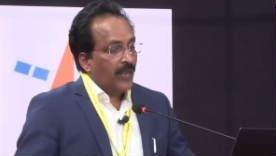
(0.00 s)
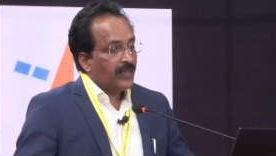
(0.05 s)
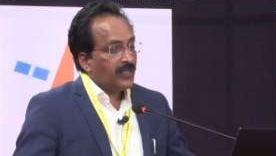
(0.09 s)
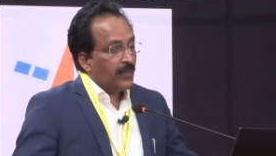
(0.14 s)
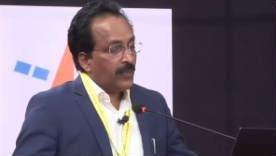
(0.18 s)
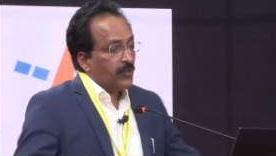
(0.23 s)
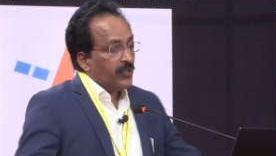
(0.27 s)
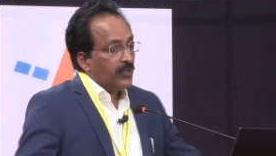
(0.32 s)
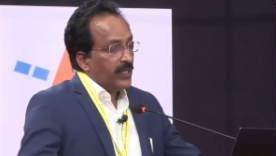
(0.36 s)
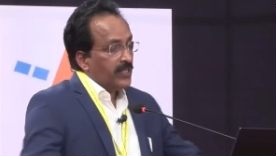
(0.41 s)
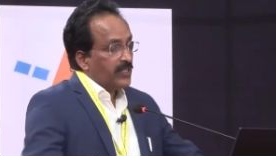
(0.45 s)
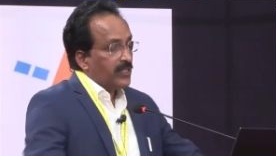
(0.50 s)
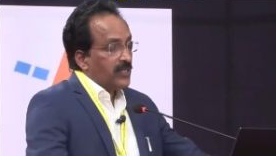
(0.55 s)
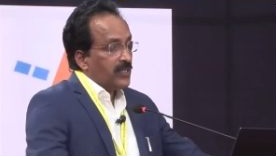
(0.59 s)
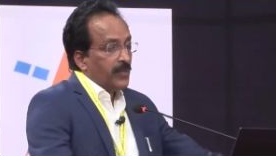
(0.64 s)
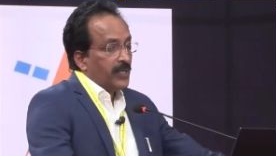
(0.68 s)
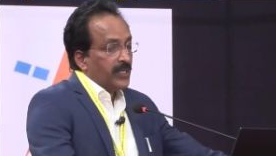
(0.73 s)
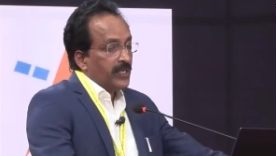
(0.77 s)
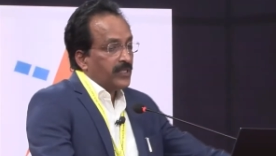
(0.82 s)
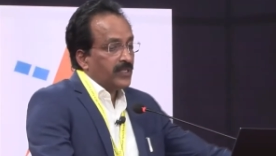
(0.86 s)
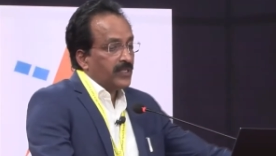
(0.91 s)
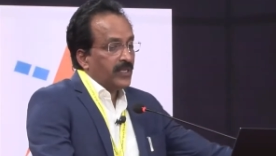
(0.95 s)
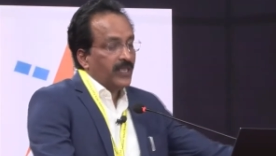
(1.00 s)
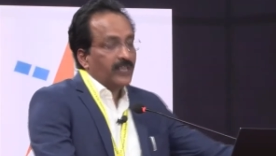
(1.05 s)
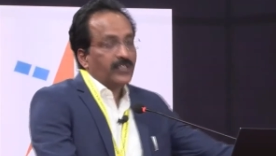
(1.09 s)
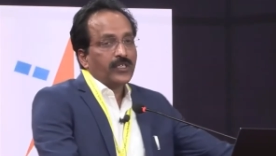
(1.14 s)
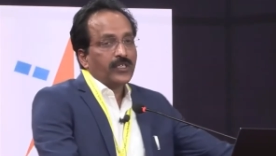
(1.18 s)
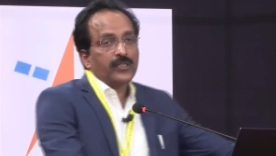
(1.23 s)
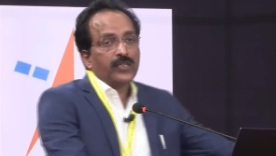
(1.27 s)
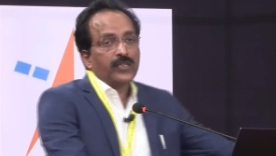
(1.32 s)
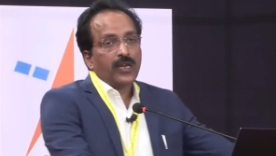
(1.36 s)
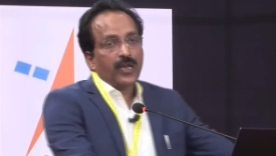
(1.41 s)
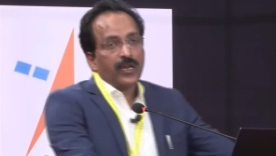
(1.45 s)
And some of the instruments in
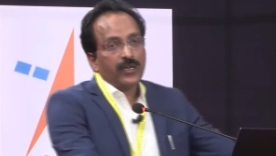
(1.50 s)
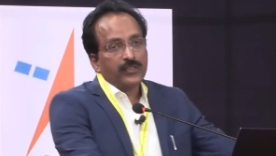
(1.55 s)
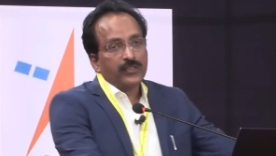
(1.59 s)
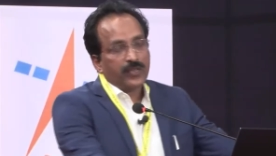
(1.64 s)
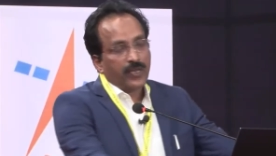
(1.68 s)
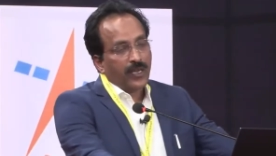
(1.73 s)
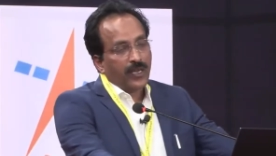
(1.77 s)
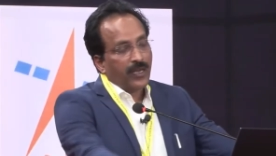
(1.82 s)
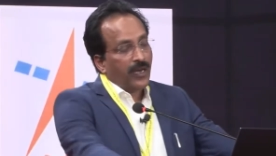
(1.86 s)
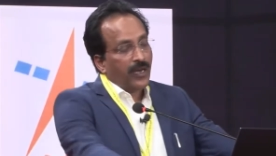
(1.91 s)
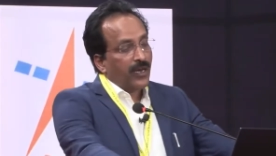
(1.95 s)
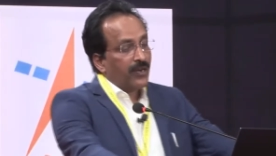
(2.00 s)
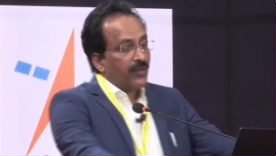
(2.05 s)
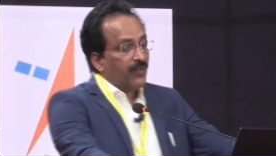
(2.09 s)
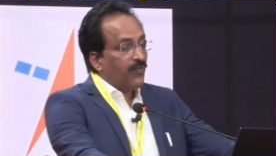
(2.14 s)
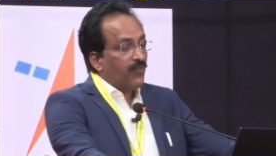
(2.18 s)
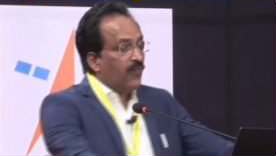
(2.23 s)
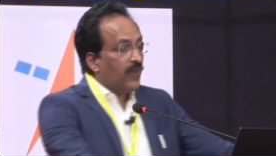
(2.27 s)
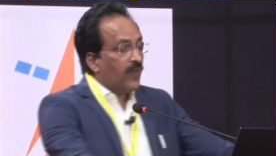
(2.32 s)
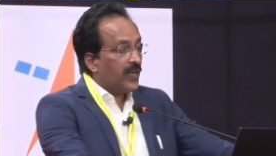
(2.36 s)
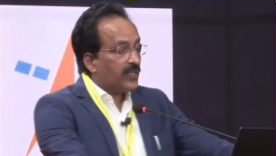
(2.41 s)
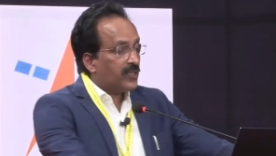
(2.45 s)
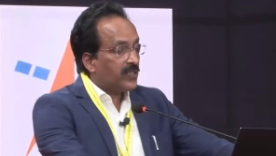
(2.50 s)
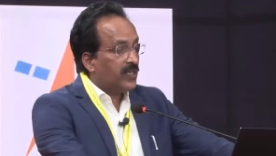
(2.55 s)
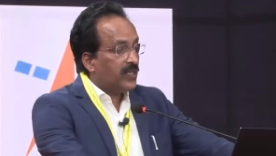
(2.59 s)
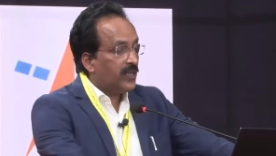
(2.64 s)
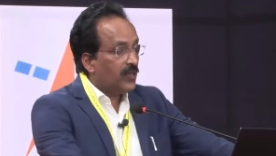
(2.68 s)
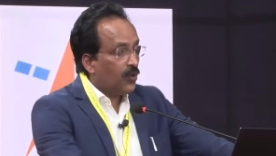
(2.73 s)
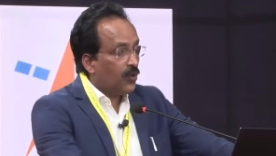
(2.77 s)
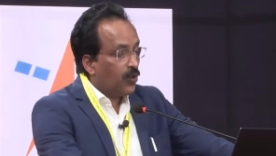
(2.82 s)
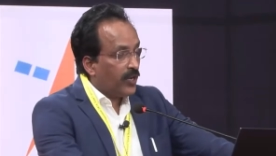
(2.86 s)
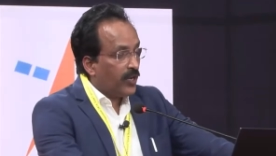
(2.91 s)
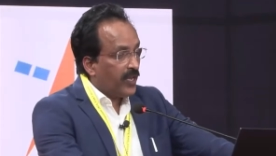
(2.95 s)
Chandrayaan 3 are
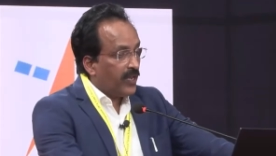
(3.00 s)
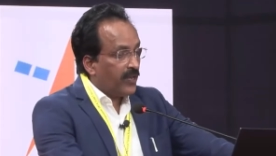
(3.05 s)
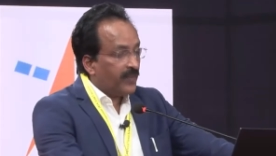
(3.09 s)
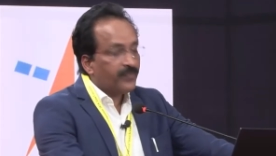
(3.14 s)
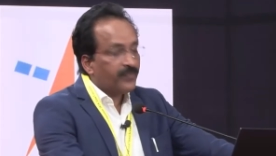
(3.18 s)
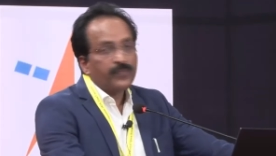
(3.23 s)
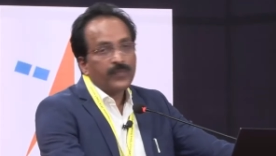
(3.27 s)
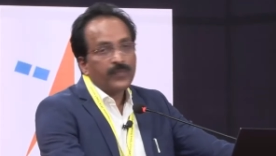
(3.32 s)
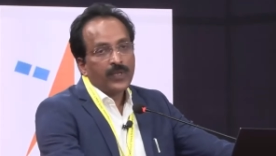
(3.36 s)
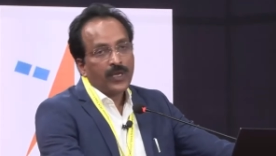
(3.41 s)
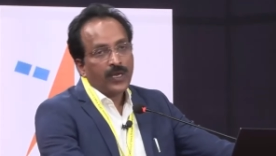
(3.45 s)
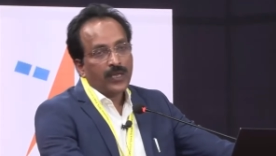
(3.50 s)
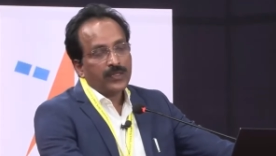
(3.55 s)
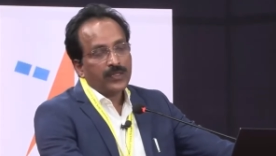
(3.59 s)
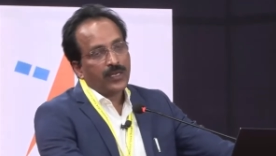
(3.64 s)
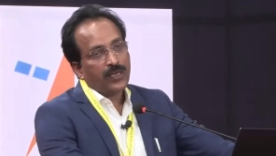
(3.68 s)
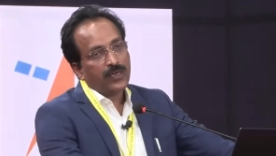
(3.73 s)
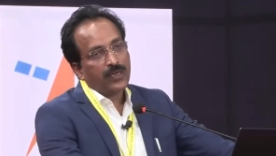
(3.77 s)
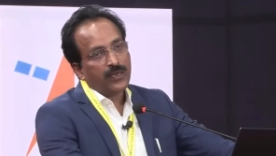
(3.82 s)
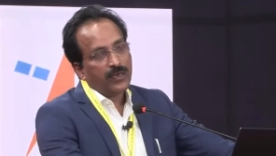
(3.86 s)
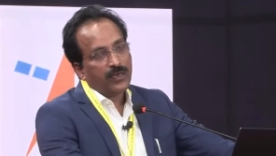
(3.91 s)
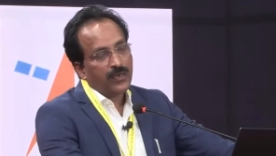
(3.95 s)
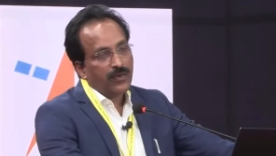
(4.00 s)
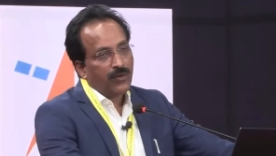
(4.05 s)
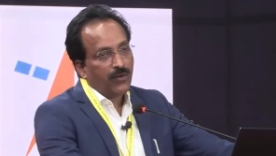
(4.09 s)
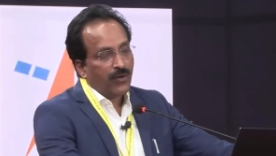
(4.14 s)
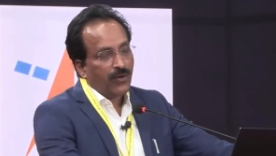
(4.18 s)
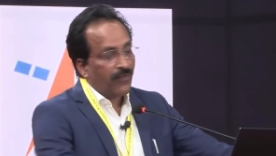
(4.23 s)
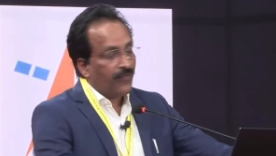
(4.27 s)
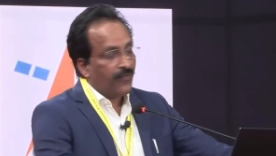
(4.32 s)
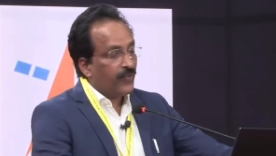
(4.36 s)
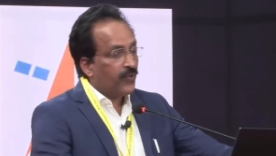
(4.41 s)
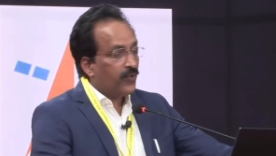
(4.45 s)
worth noting. I think
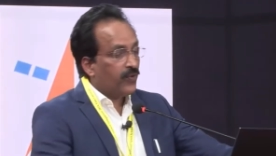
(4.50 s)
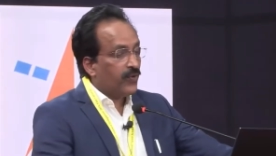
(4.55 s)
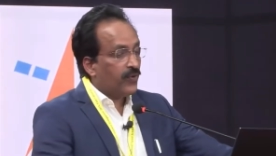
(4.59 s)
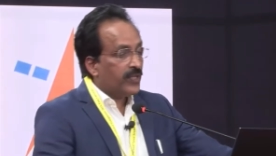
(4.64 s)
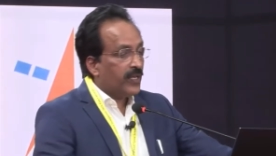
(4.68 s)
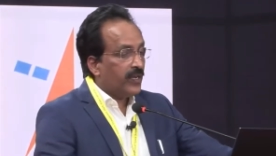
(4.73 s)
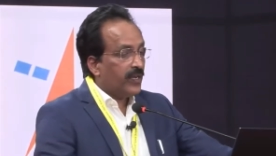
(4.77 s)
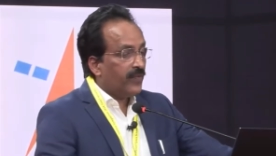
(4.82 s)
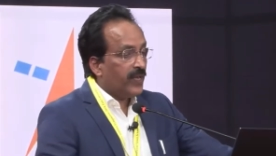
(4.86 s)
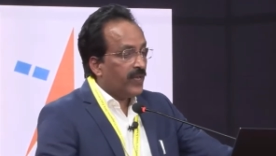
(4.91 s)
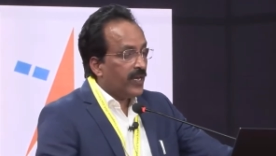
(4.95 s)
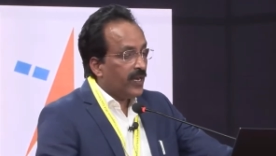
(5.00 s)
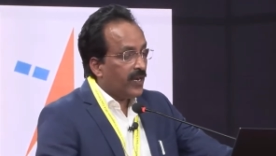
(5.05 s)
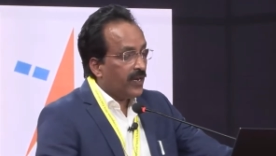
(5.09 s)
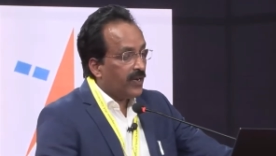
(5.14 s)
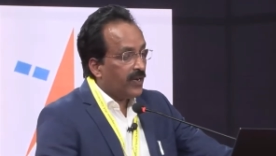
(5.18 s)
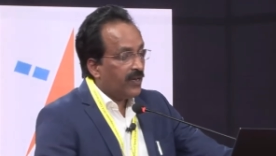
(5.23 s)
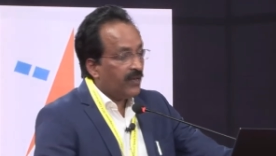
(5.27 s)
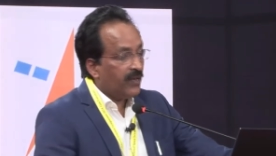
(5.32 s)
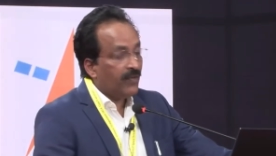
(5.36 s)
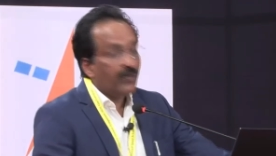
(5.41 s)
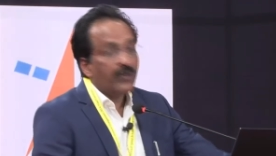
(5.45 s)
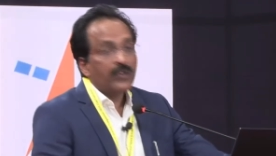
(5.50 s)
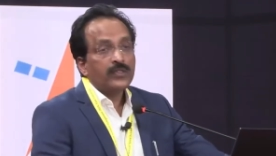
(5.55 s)
all of you know that we had